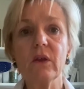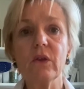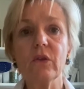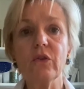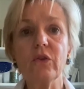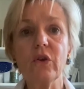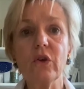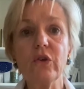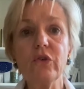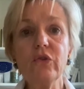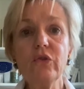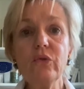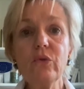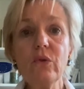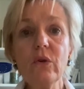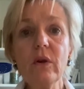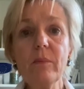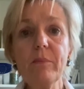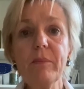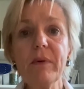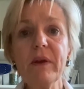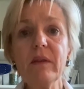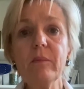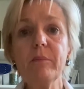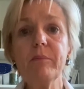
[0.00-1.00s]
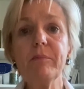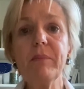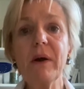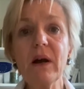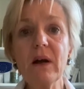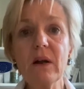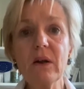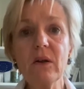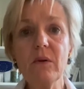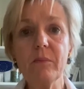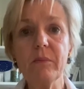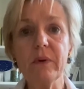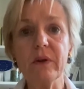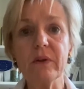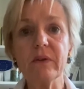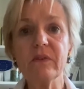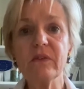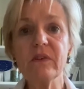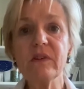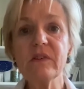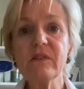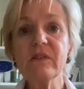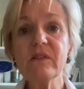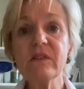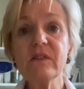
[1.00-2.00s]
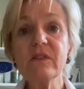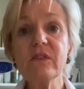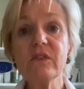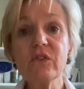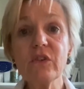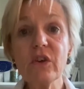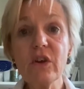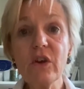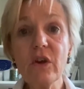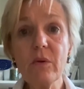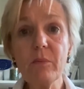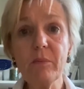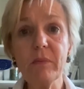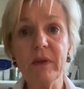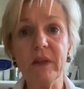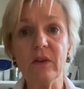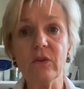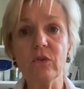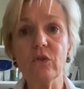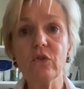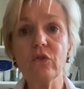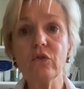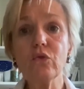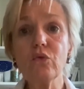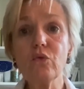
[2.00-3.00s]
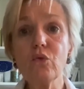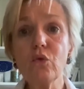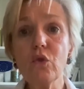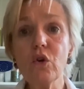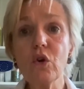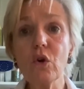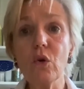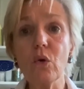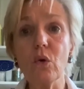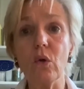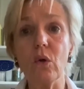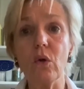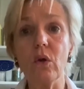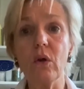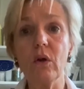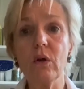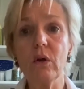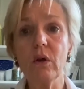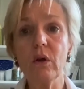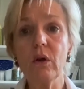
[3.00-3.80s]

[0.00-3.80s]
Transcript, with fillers: the European Parliament is determined to call